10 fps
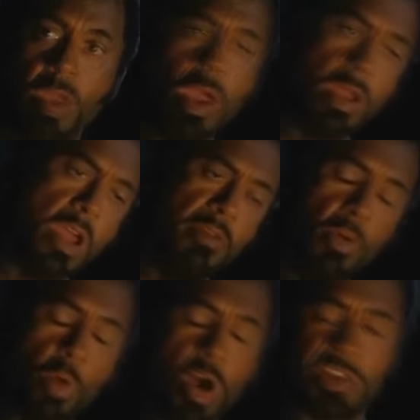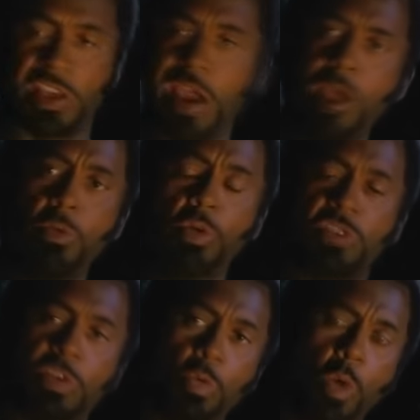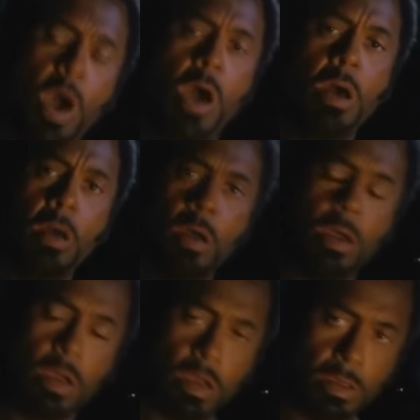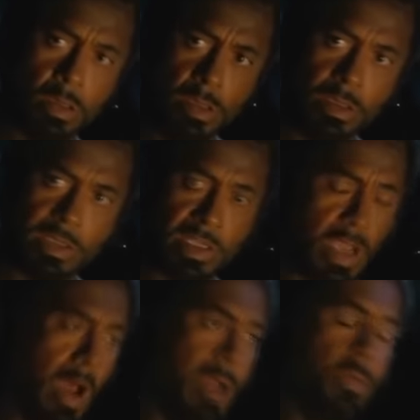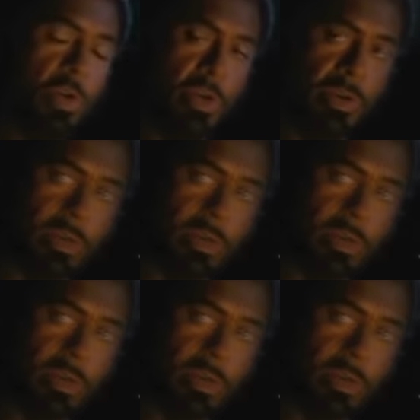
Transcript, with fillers: look. Man, everyone's gay once in a while. I'm not gay. Just How about we do